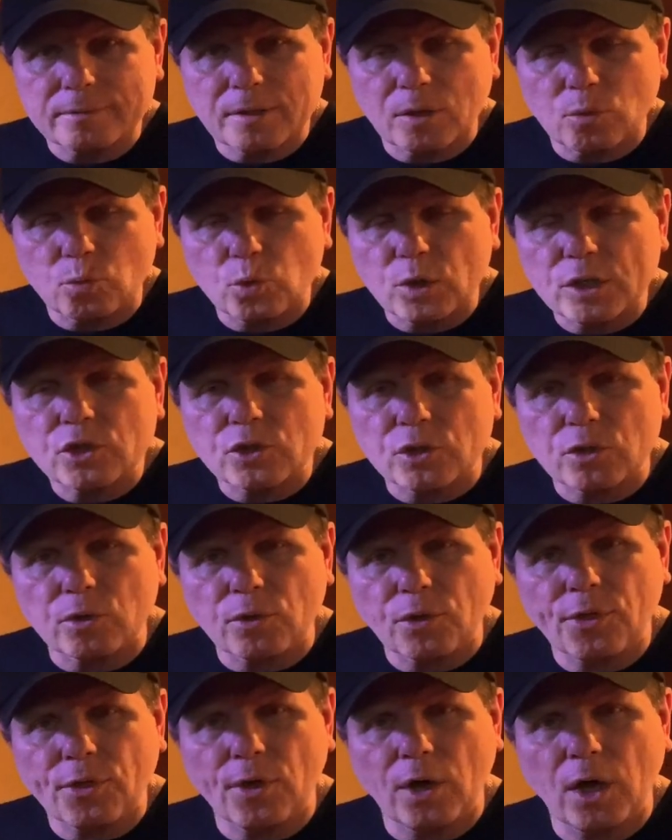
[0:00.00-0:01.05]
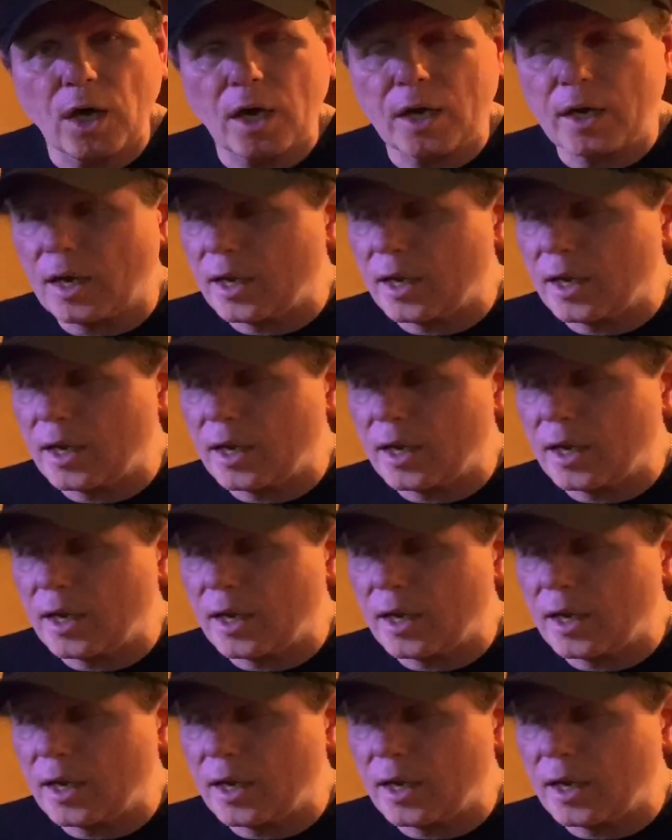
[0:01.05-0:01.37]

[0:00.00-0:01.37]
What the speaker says: original thought.